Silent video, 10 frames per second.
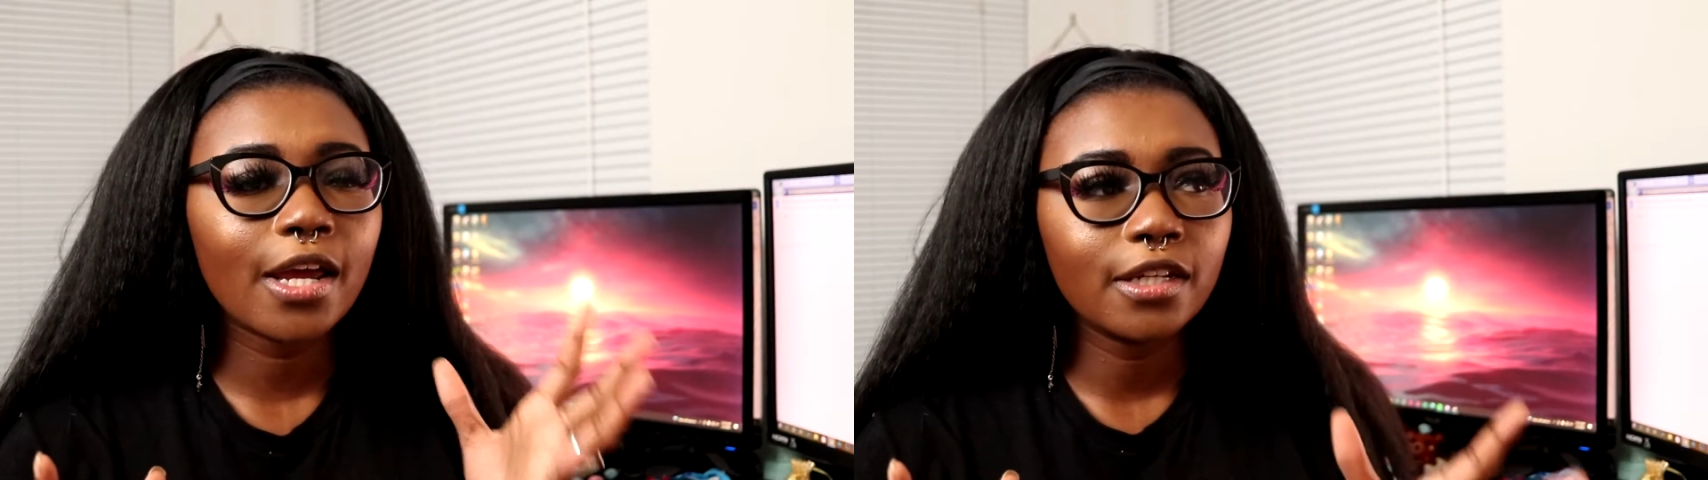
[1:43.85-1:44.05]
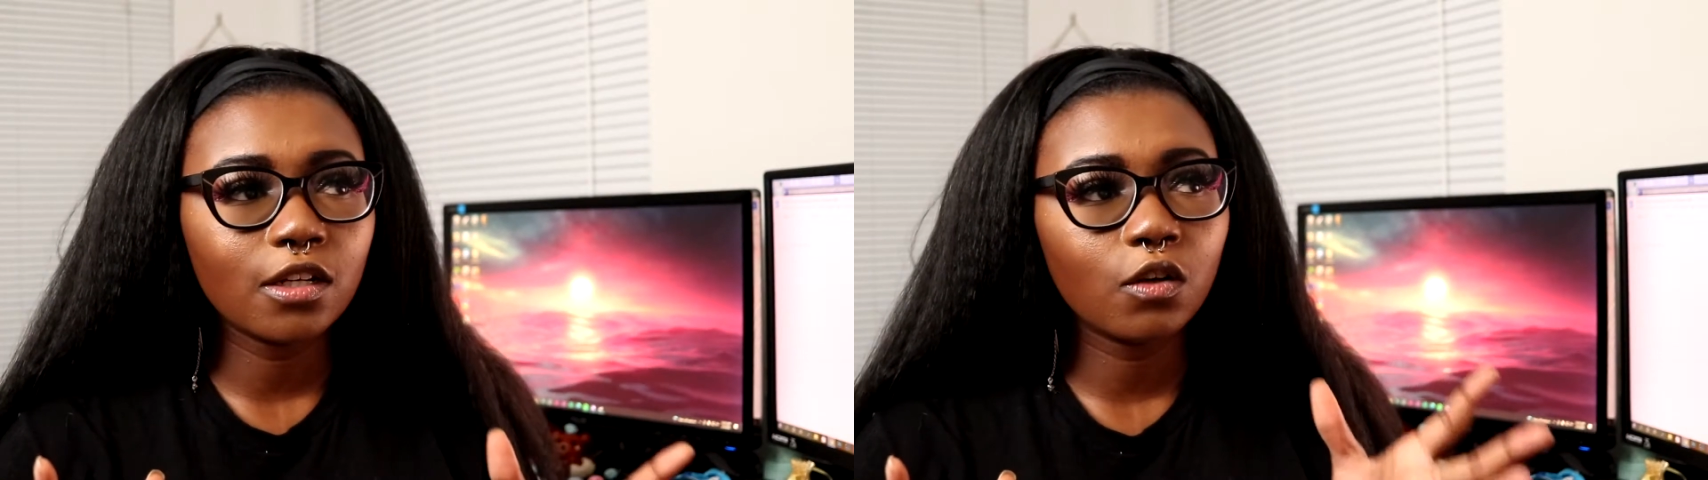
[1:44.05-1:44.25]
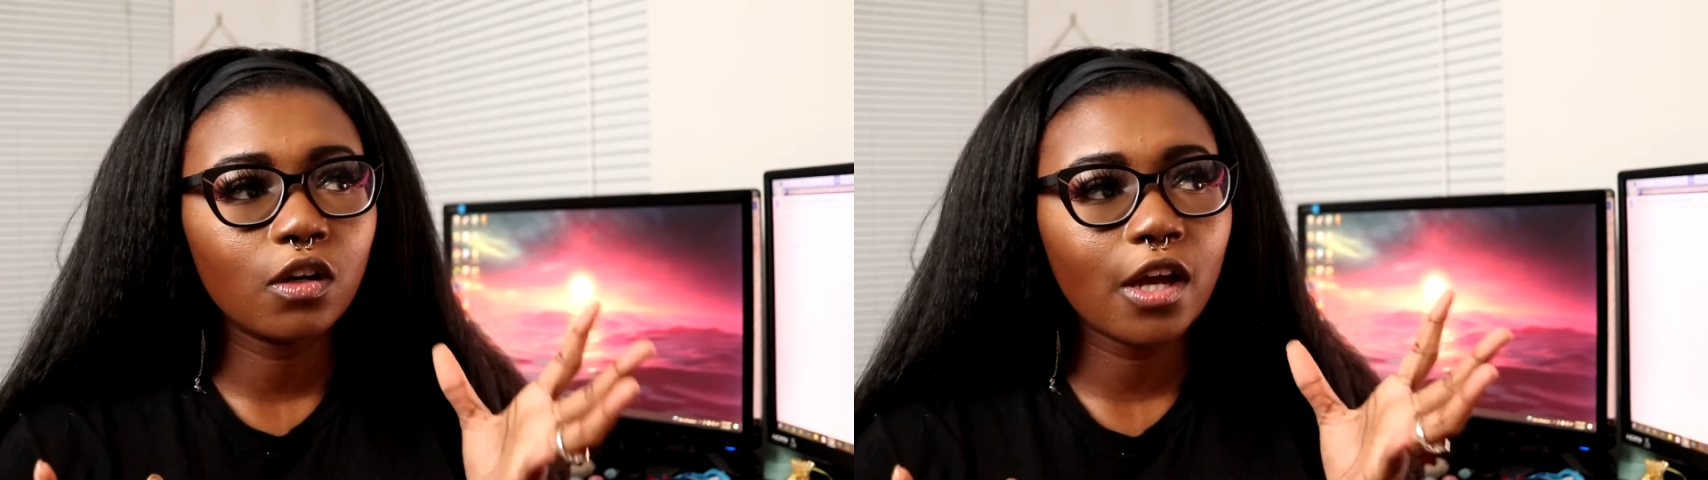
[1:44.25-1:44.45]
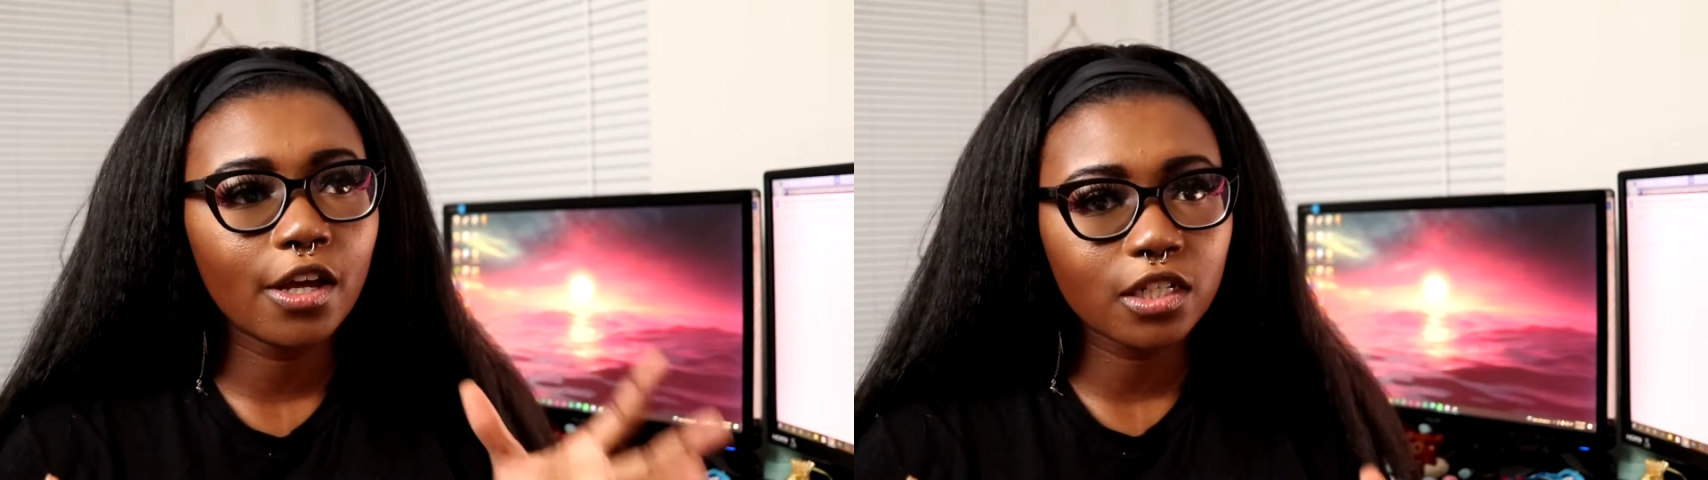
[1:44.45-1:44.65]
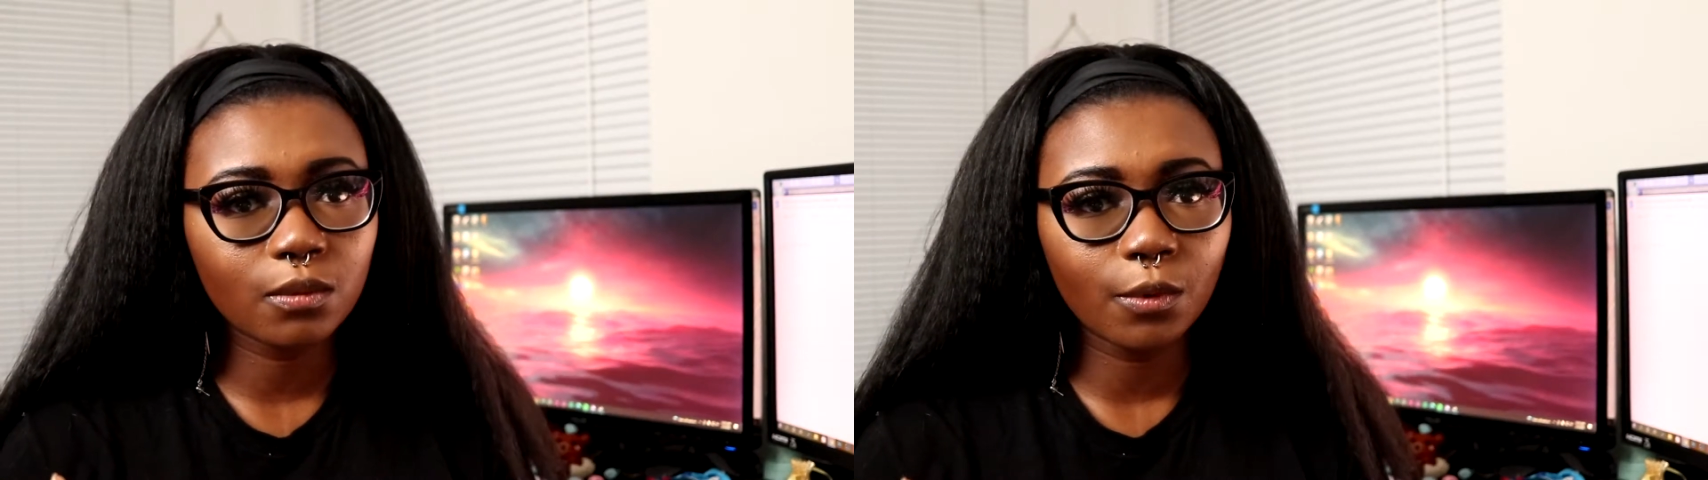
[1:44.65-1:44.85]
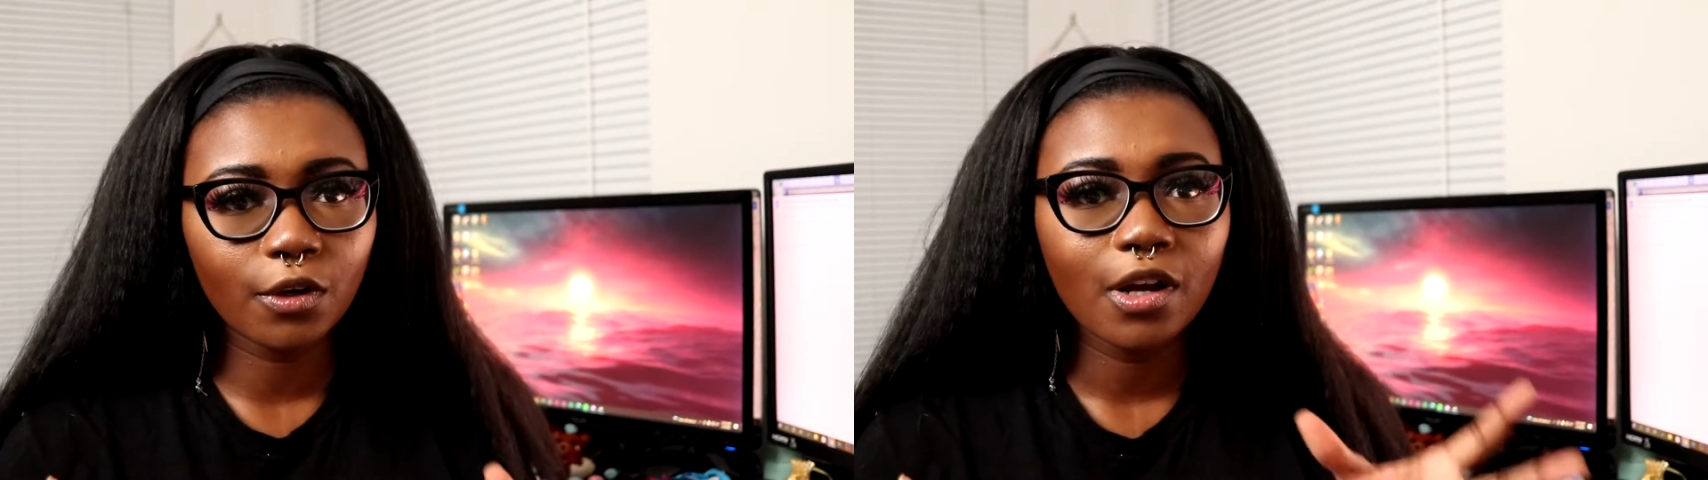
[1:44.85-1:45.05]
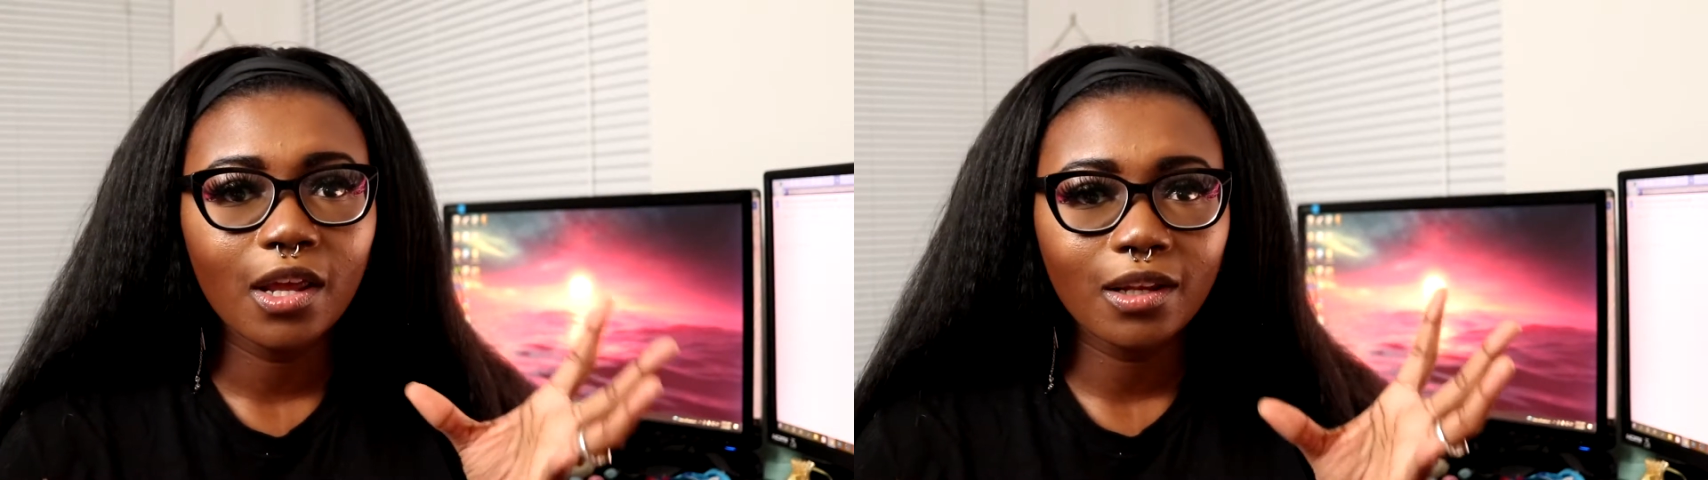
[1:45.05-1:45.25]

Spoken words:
ideal customer